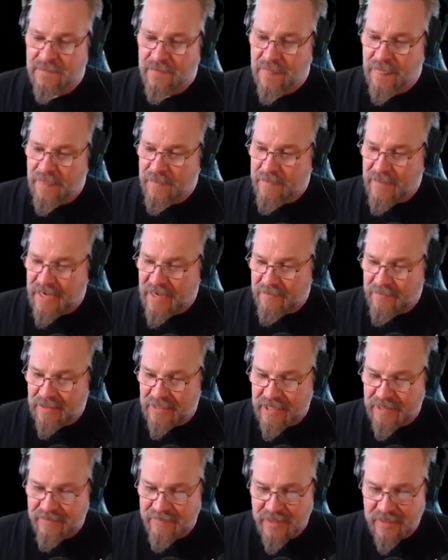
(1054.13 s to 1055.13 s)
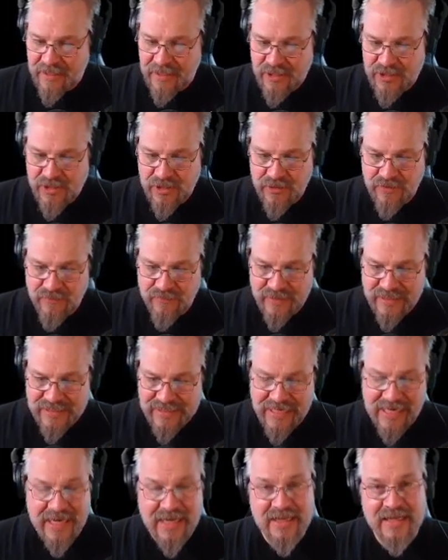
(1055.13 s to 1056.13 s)
many believe that they should
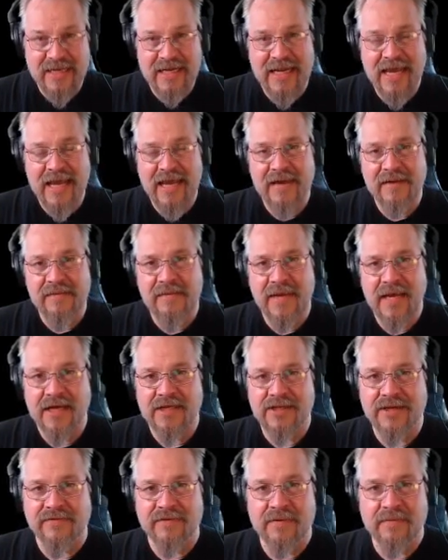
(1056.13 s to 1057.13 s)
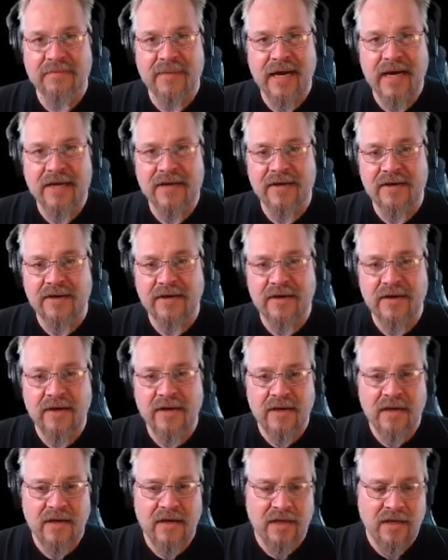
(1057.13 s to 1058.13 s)
retain the name as a reminder
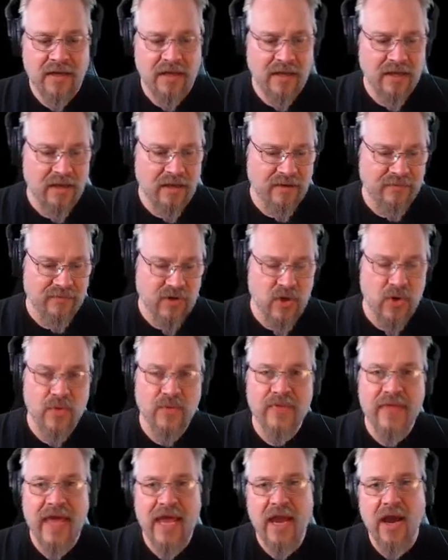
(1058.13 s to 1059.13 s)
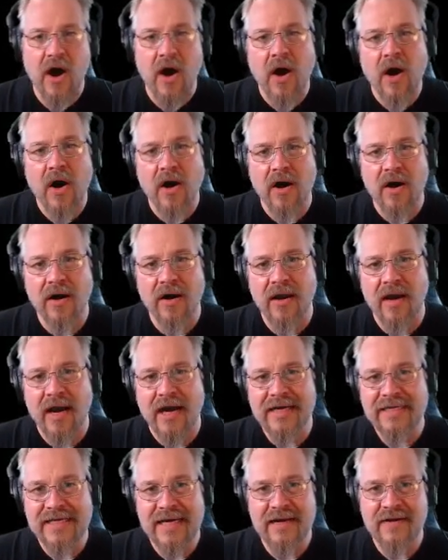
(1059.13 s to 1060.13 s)
of who they are,
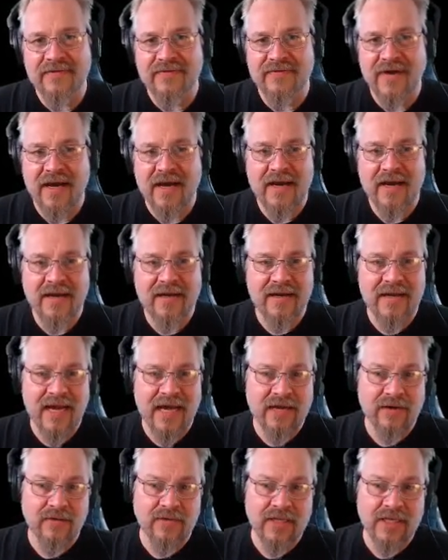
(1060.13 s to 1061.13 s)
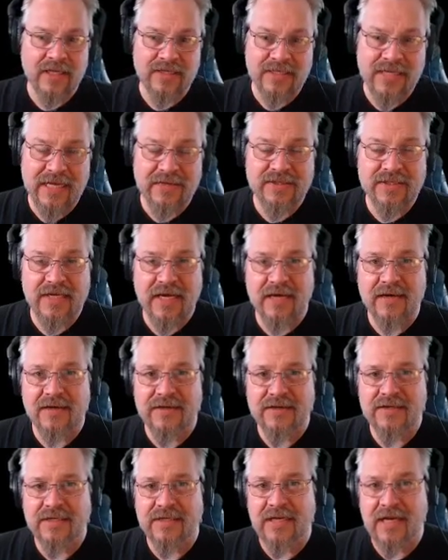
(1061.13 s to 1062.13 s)
identified not only as
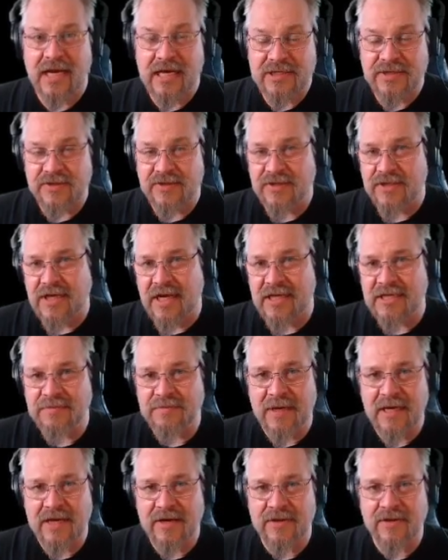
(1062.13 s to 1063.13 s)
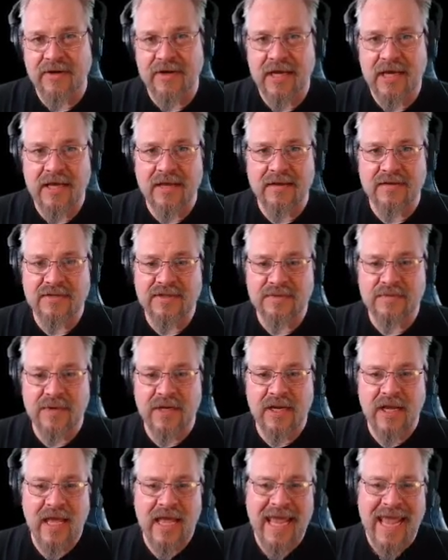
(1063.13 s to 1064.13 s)
outsiders and ostracized by other elves,
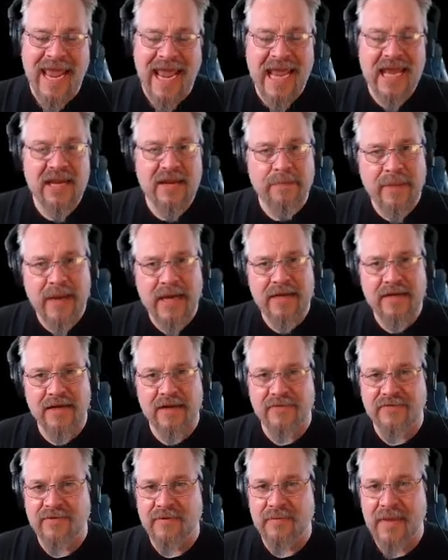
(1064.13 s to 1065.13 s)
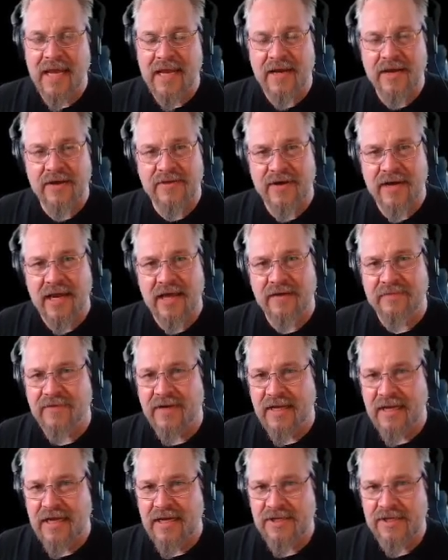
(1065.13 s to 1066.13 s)
but independent from any other
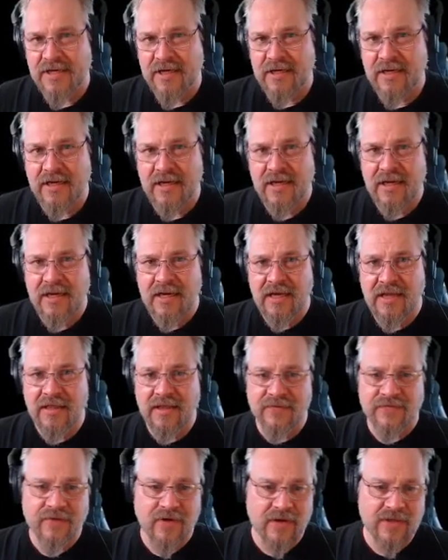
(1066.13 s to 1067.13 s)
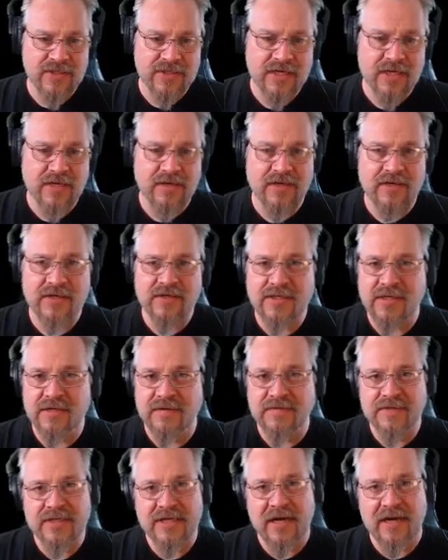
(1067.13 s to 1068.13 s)
elven nation. The Farseers
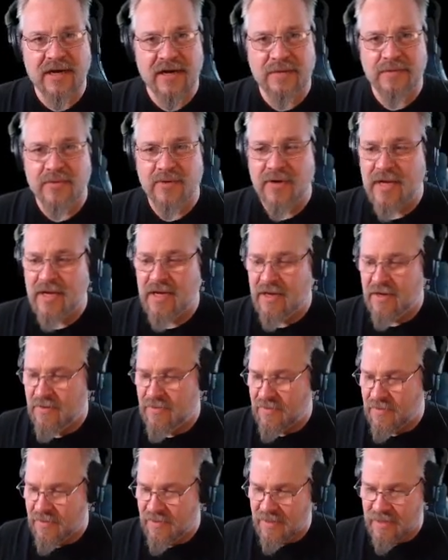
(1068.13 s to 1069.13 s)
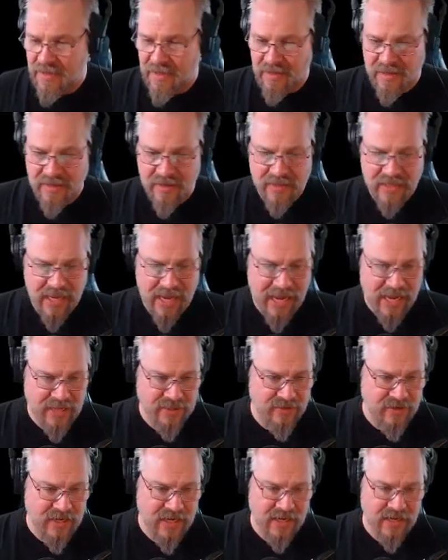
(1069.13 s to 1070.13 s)
of Sta Abri, or the
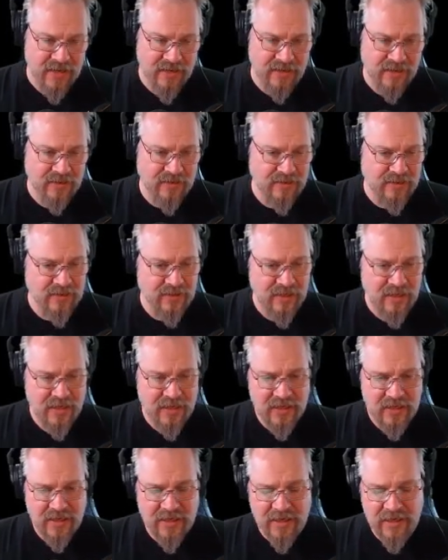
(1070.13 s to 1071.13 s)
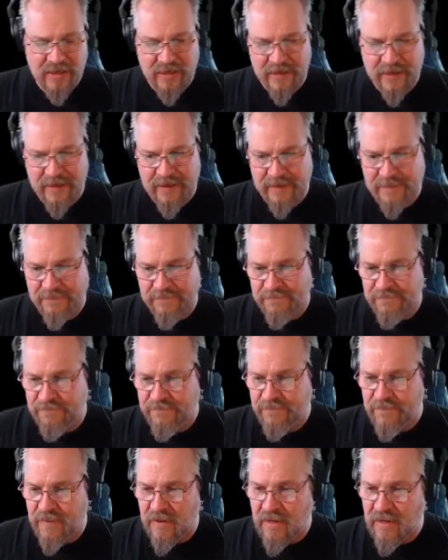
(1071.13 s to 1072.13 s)
Adriil
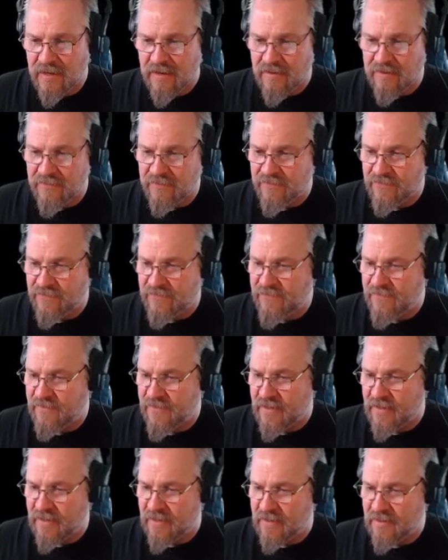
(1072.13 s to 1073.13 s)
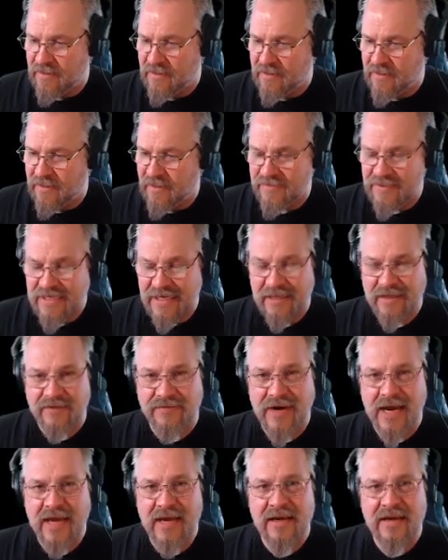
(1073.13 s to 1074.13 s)
of
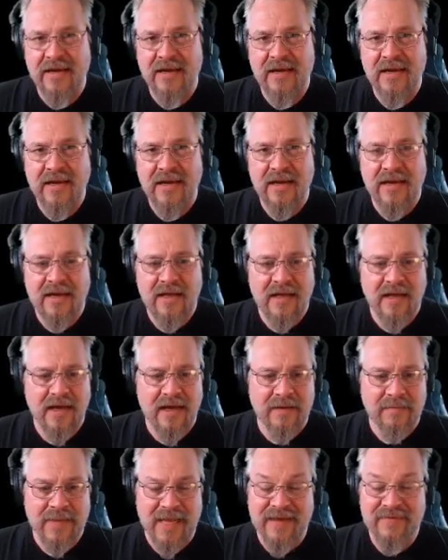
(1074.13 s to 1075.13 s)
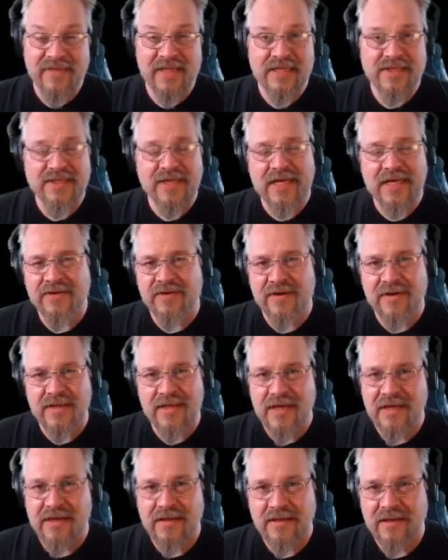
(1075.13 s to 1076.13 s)
Delaran, even the
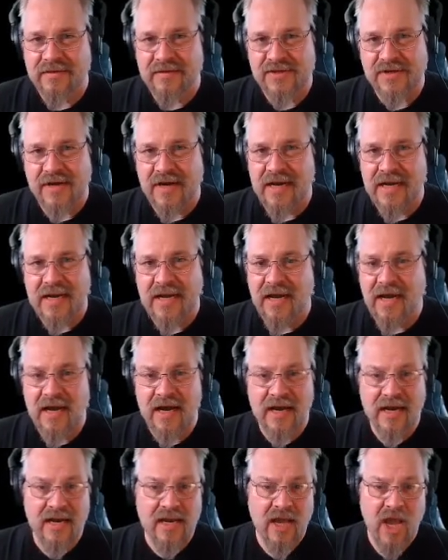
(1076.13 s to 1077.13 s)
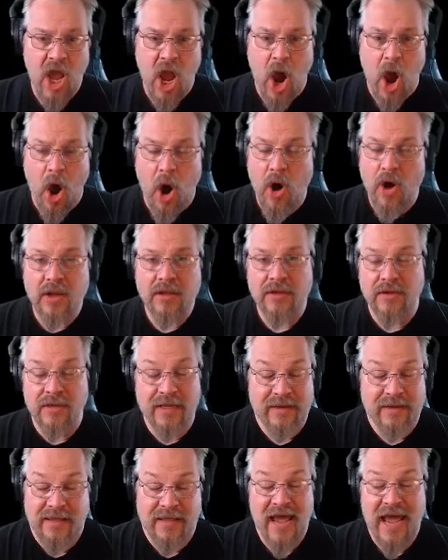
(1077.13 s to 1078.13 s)
Sadrathil of Dra Anan, or
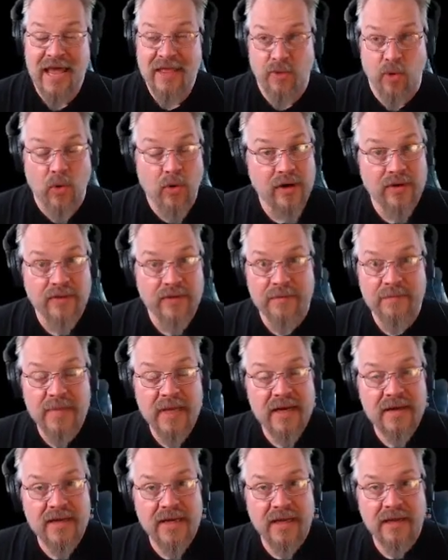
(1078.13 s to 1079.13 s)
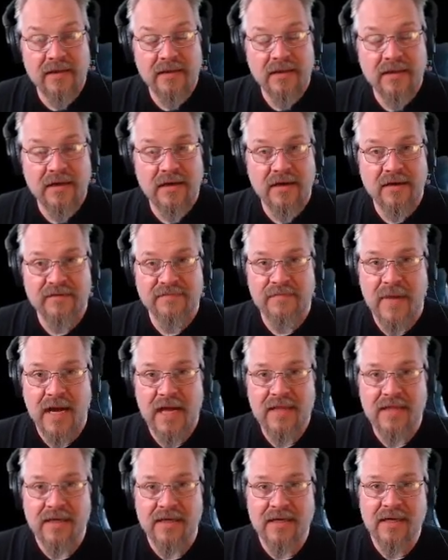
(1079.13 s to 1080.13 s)
the Midadil of
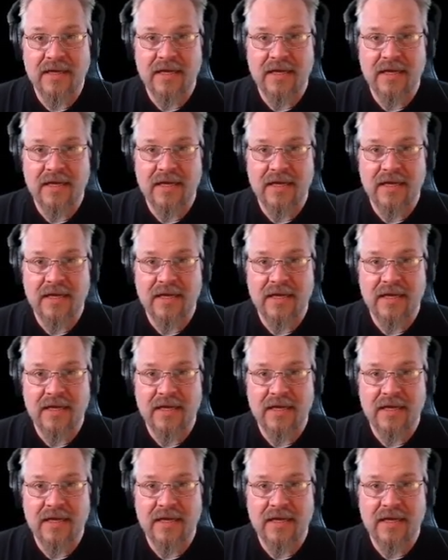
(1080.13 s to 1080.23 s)
Mala.